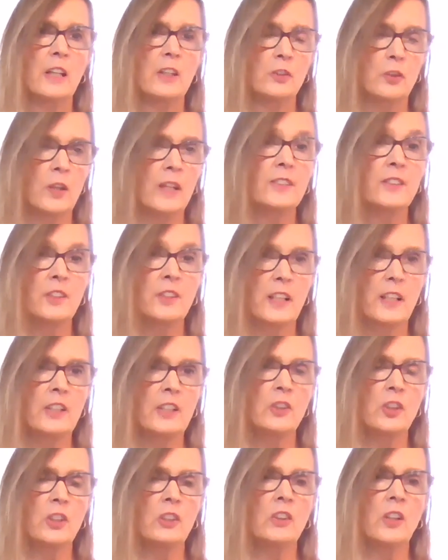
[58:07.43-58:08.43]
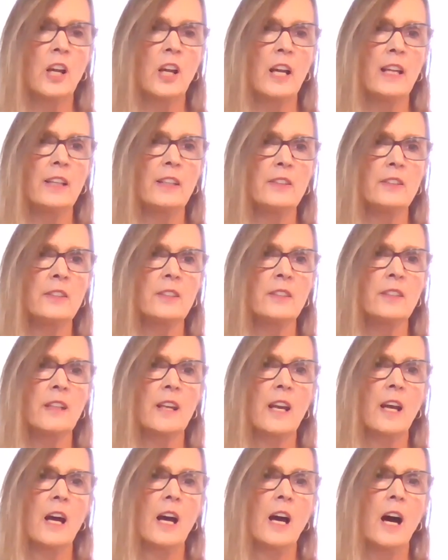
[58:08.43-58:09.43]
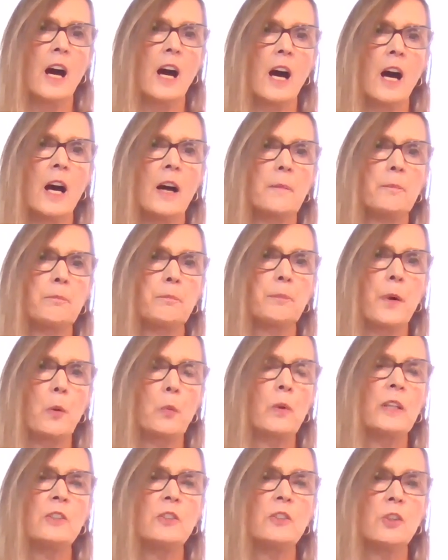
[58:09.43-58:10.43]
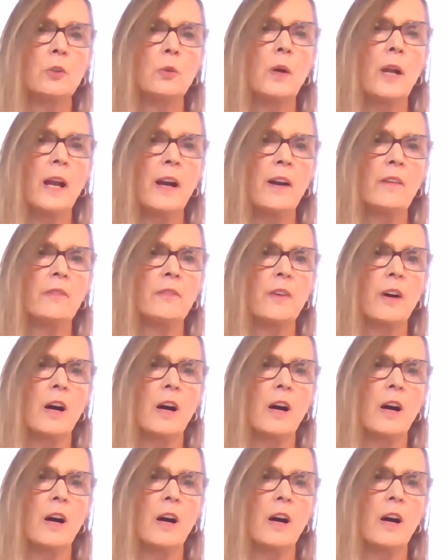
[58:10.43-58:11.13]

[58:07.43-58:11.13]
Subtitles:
translation lines. But we do have